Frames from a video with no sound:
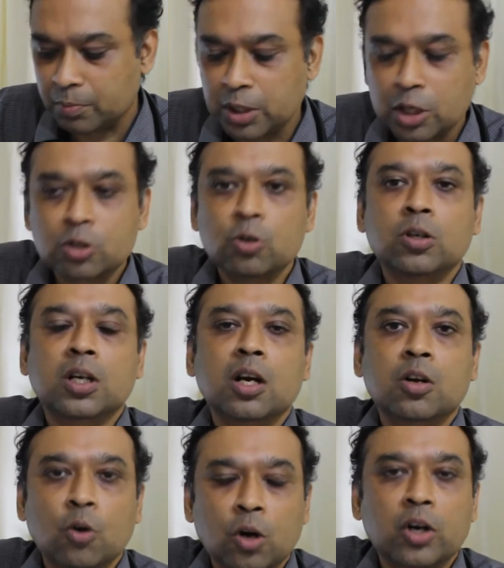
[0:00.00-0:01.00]

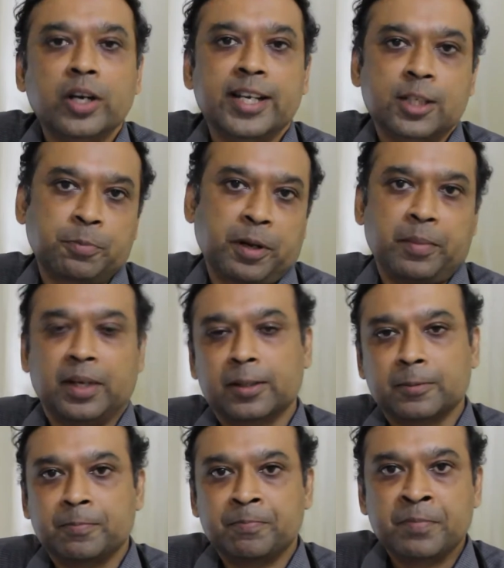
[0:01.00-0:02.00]
Minnesota coronary experiment.
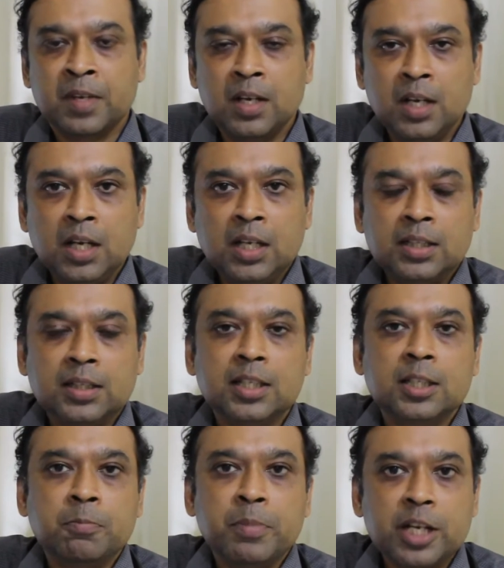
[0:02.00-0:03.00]

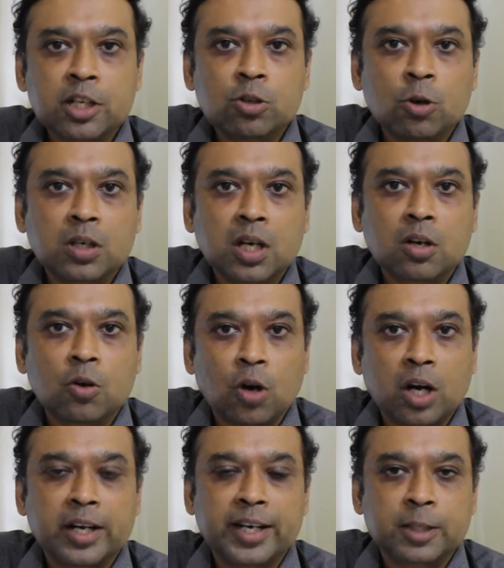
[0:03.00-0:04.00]
This Minnesota
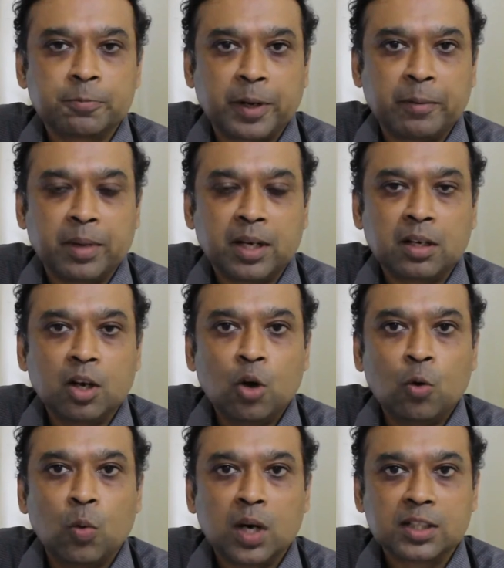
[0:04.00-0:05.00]
coronary experiment
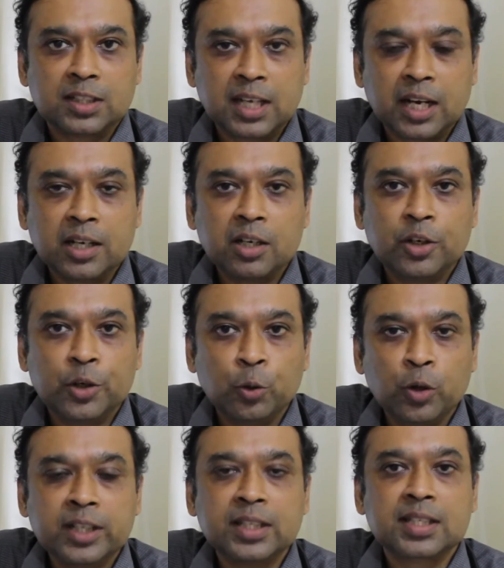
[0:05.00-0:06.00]
was done
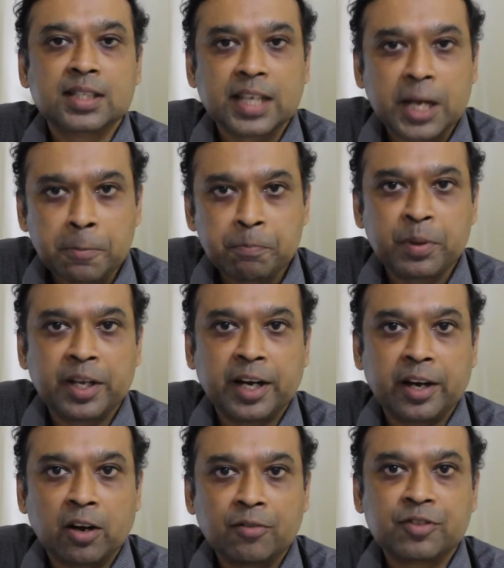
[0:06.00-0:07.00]
during the same
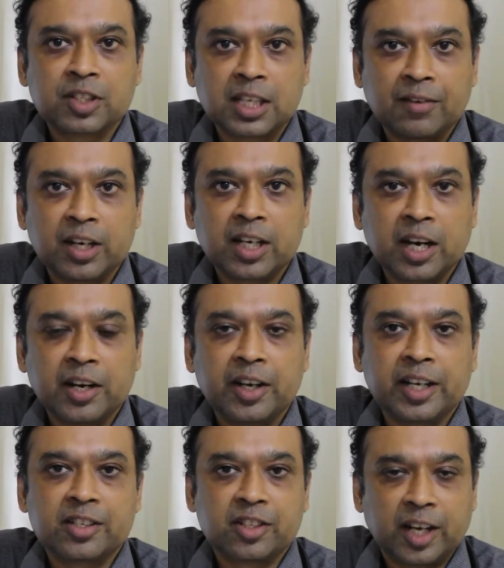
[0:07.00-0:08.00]
period of seven
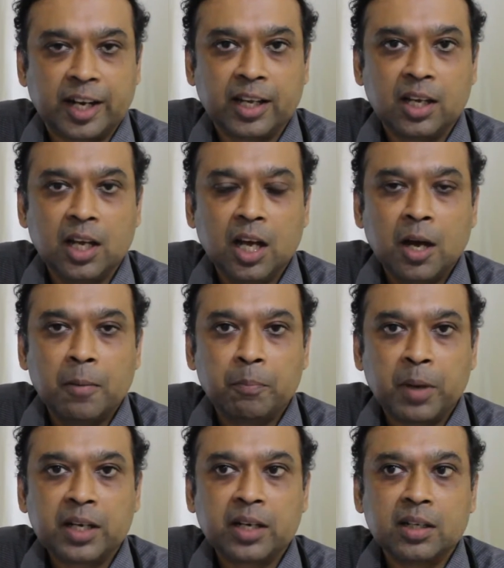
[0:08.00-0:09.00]
country study,
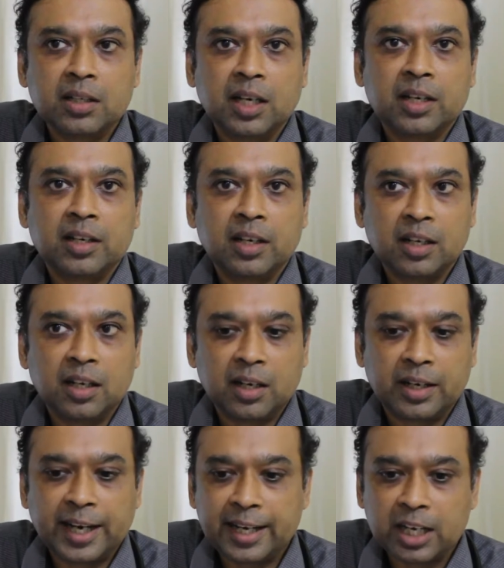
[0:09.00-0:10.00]
but
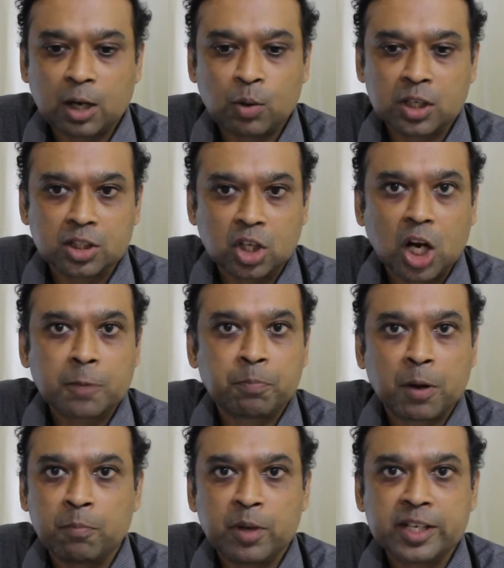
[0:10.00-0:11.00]
the data was
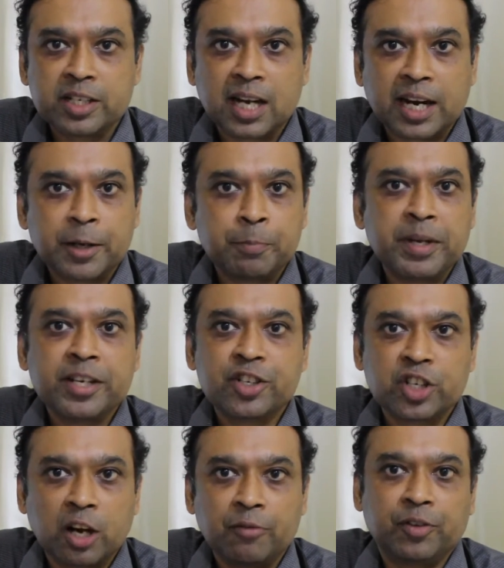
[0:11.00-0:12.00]
not published and it been
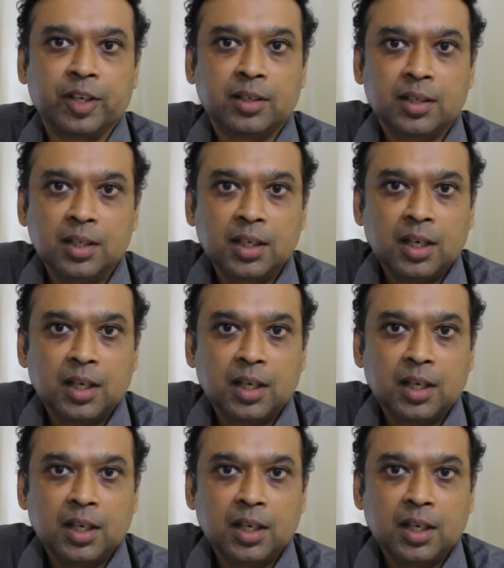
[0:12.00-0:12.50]
shelved,